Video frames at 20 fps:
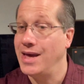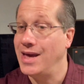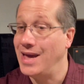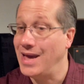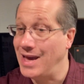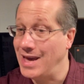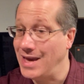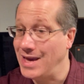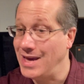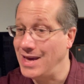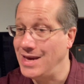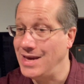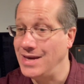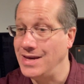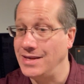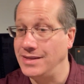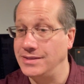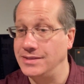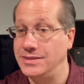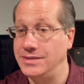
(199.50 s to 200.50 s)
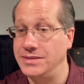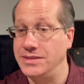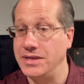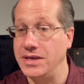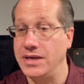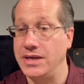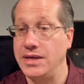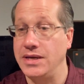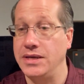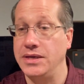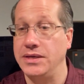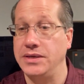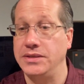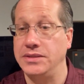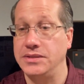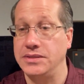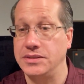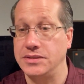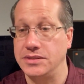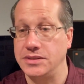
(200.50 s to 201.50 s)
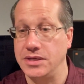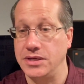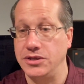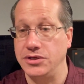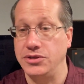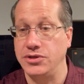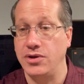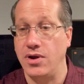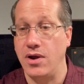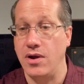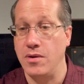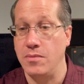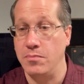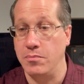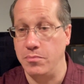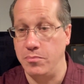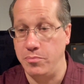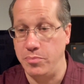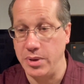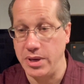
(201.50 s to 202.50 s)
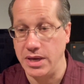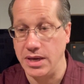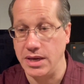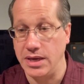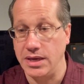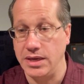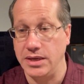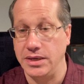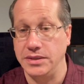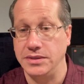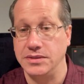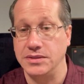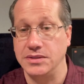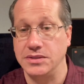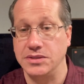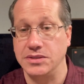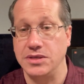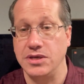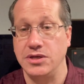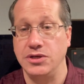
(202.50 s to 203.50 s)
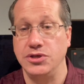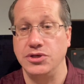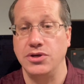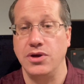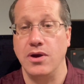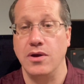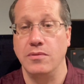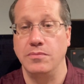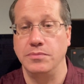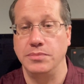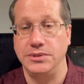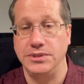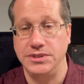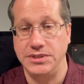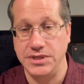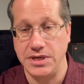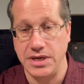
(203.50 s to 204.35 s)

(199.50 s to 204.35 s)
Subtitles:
E, D, C sharp, B, C sharp, D.